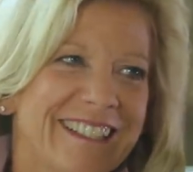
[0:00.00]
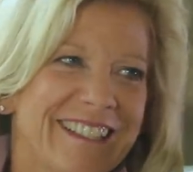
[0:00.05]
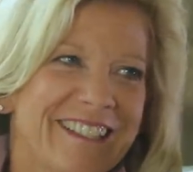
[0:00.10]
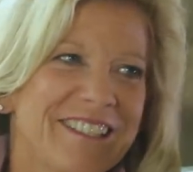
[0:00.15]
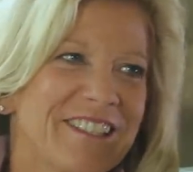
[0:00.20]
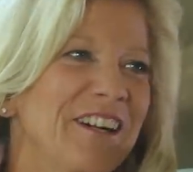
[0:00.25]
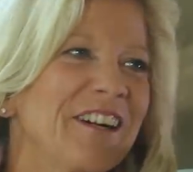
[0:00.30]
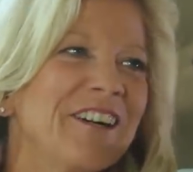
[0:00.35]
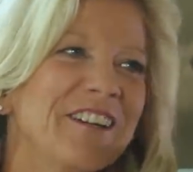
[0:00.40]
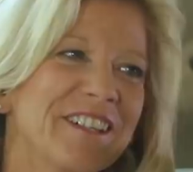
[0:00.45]

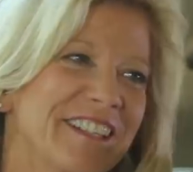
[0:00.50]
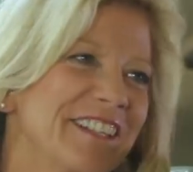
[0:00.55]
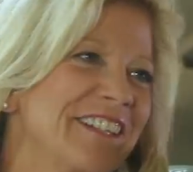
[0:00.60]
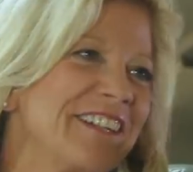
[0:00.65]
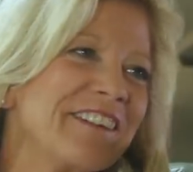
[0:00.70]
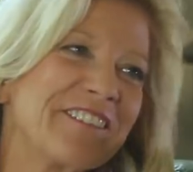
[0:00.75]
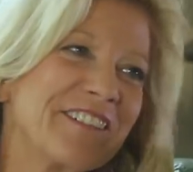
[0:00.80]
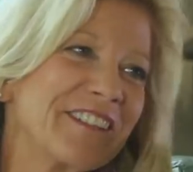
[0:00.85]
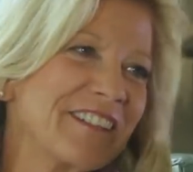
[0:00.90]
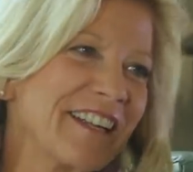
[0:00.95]
So you
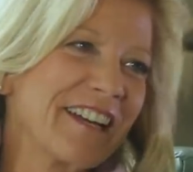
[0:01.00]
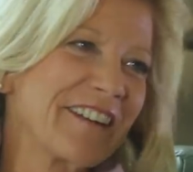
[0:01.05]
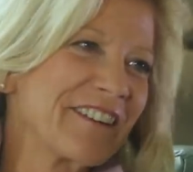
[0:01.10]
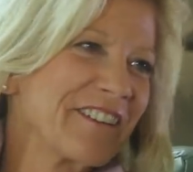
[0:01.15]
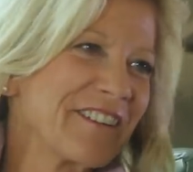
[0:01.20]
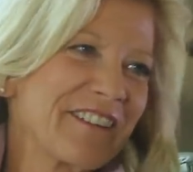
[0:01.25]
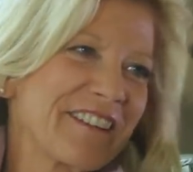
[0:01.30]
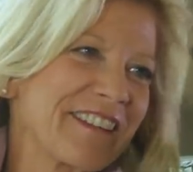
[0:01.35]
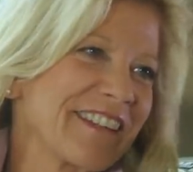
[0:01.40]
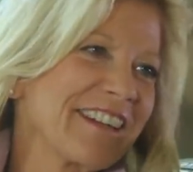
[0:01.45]
never, I
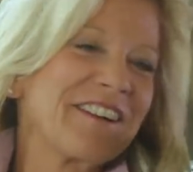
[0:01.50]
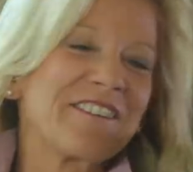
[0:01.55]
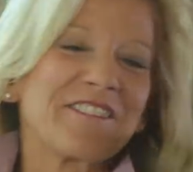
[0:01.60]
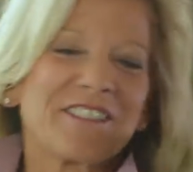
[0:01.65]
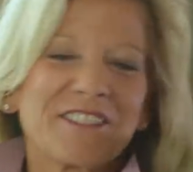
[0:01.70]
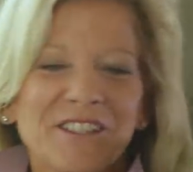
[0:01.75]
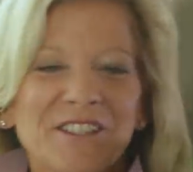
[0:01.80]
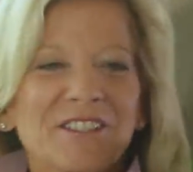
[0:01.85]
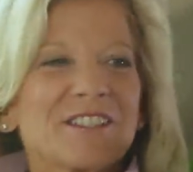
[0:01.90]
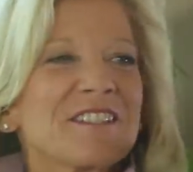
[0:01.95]
don't think I
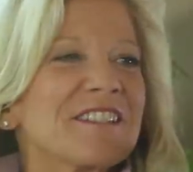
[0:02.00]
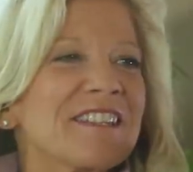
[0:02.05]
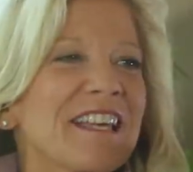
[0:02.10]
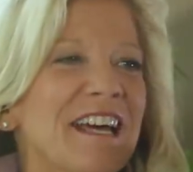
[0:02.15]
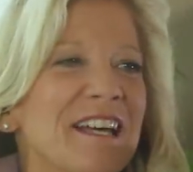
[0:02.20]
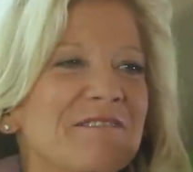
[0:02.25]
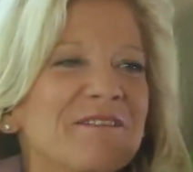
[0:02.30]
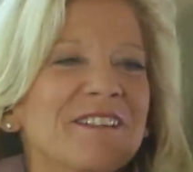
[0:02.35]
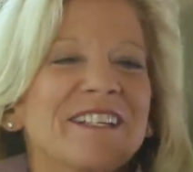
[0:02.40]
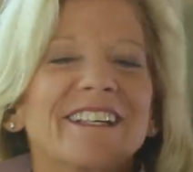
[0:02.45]
ever told you
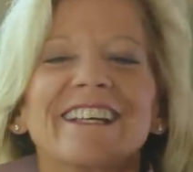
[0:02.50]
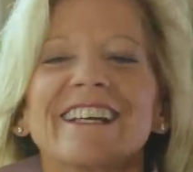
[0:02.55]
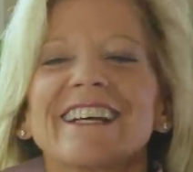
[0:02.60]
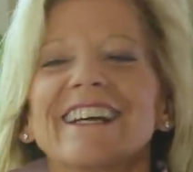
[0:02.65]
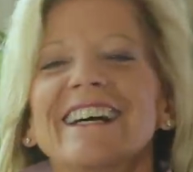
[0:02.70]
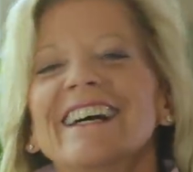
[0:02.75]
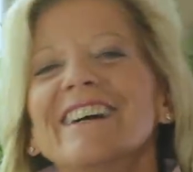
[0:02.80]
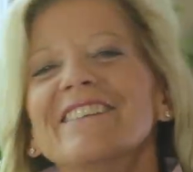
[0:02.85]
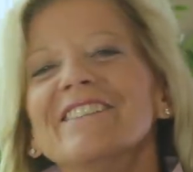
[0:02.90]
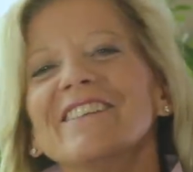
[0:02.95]
that,
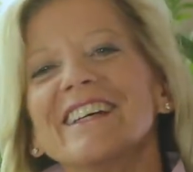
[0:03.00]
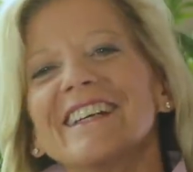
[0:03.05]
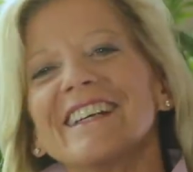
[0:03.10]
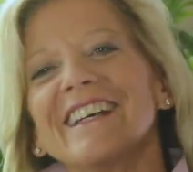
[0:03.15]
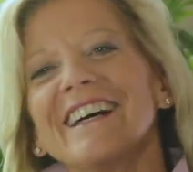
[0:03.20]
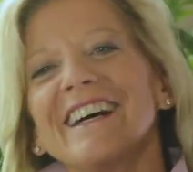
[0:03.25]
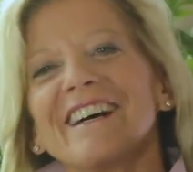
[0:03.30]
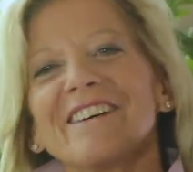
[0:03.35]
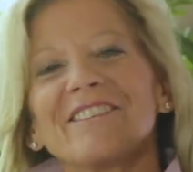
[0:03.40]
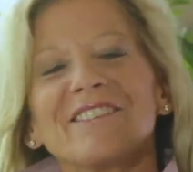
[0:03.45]

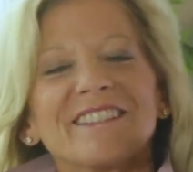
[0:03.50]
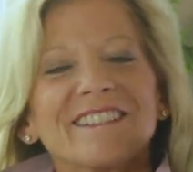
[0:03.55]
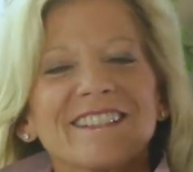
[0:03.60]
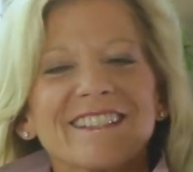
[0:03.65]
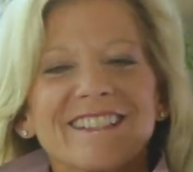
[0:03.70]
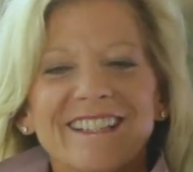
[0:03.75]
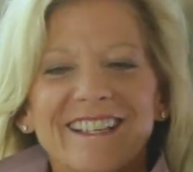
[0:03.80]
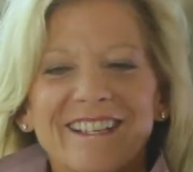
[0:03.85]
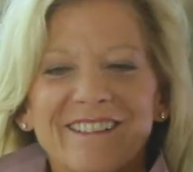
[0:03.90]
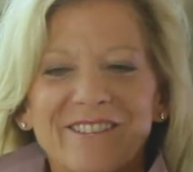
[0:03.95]
but I
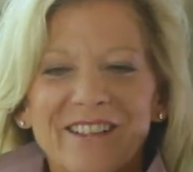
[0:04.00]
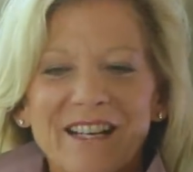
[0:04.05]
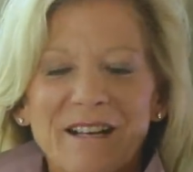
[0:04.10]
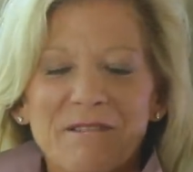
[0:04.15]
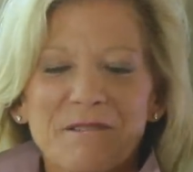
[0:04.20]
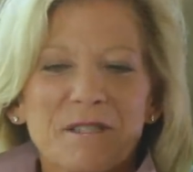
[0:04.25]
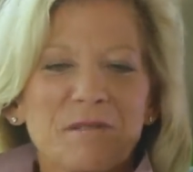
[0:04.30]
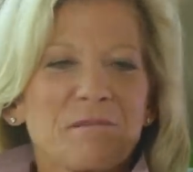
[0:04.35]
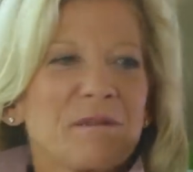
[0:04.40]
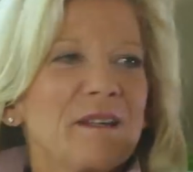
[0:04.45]
was, when
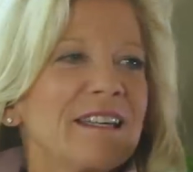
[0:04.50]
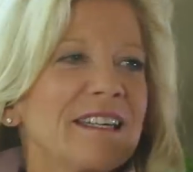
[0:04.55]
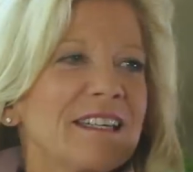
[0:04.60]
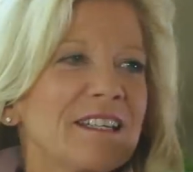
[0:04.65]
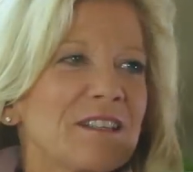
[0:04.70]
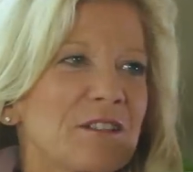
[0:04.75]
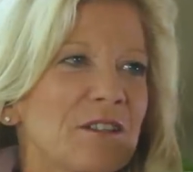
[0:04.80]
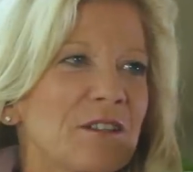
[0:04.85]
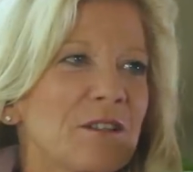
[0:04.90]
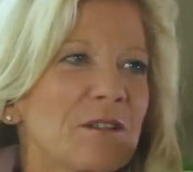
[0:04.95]
I was
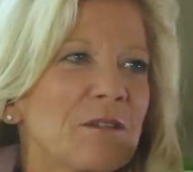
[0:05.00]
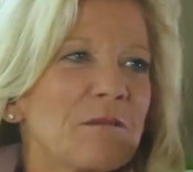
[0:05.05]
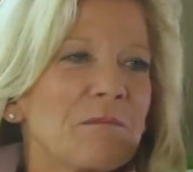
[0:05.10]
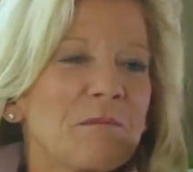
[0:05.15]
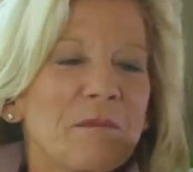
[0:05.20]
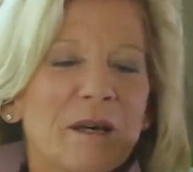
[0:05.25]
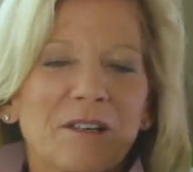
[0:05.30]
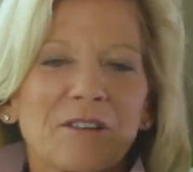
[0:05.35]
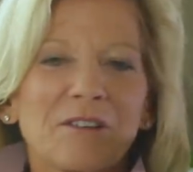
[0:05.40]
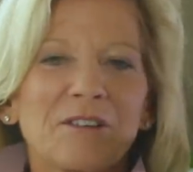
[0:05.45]
speaking to
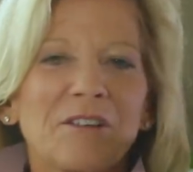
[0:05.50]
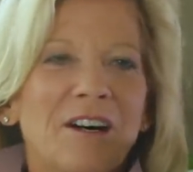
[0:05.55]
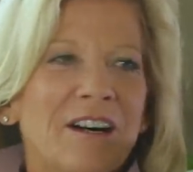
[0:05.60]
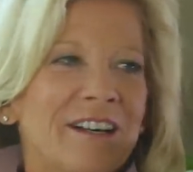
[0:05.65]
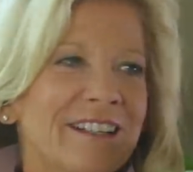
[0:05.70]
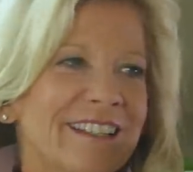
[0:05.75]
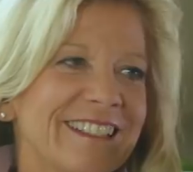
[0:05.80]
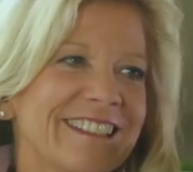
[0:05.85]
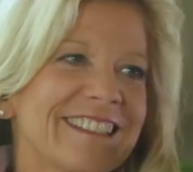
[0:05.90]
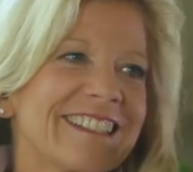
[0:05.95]
medical
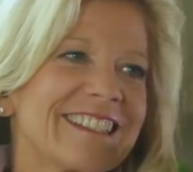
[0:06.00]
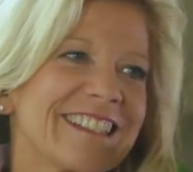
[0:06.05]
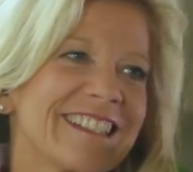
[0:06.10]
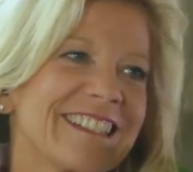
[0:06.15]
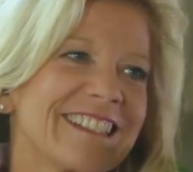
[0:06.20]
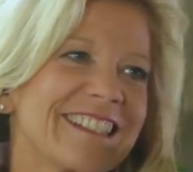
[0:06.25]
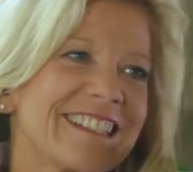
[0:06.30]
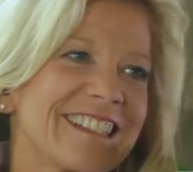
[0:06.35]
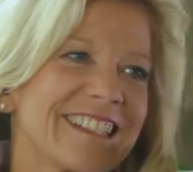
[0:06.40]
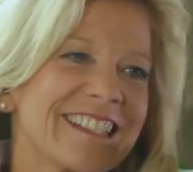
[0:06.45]

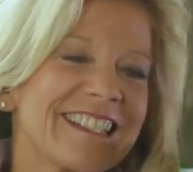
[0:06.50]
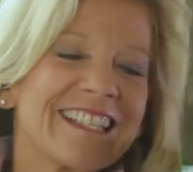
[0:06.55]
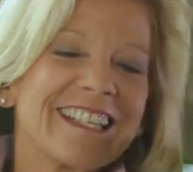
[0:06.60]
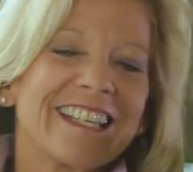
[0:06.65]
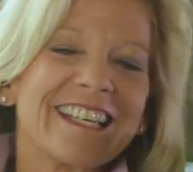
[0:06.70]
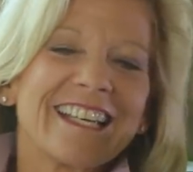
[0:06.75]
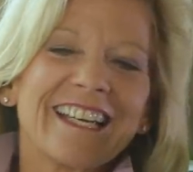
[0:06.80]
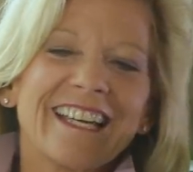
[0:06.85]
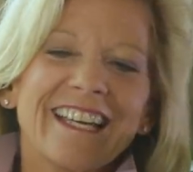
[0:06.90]
audiences and